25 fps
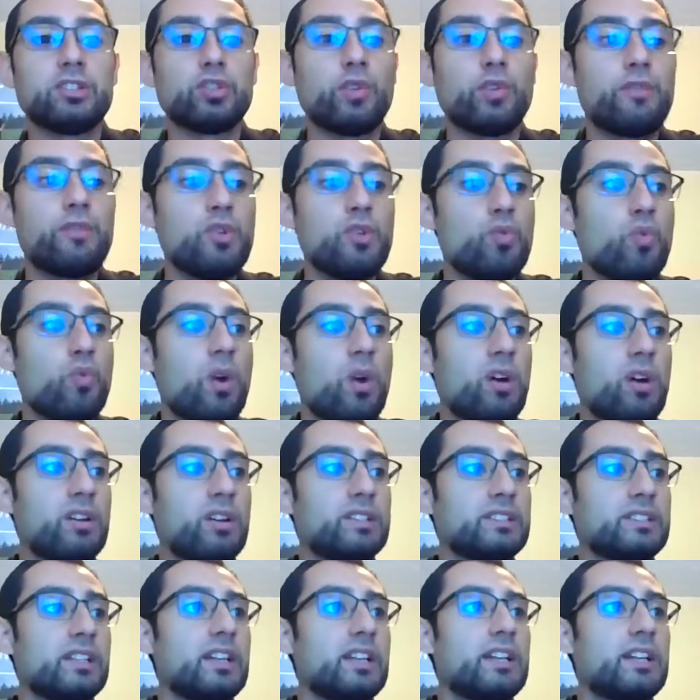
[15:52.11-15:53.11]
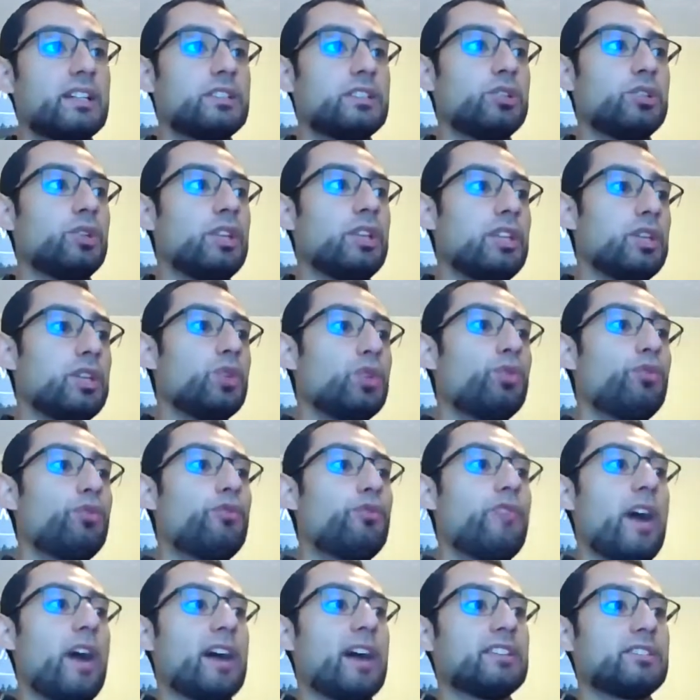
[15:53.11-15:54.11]
So if you want to heal
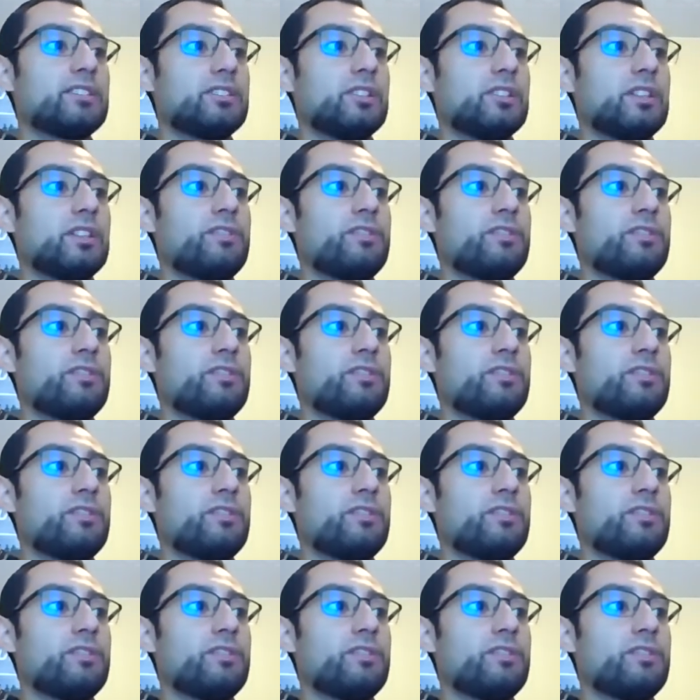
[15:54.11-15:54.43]
faster,